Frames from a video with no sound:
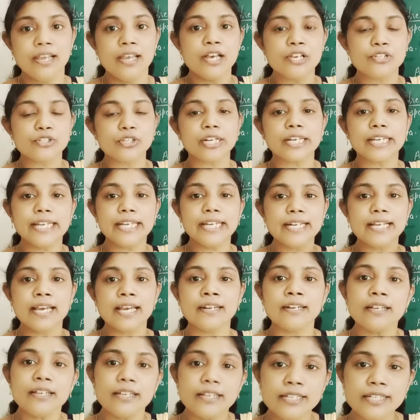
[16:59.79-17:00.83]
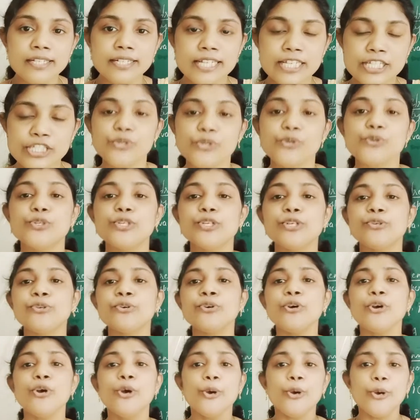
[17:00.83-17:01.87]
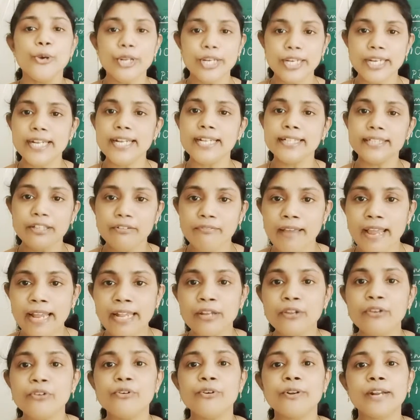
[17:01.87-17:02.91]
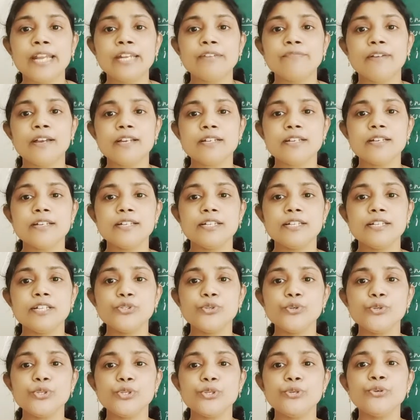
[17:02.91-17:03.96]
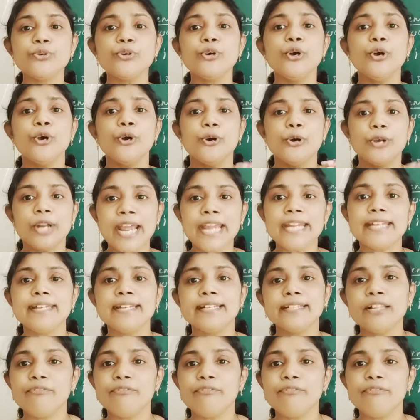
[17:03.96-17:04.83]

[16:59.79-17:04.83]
So read, and it is used to reading the value, write function it is used to writing the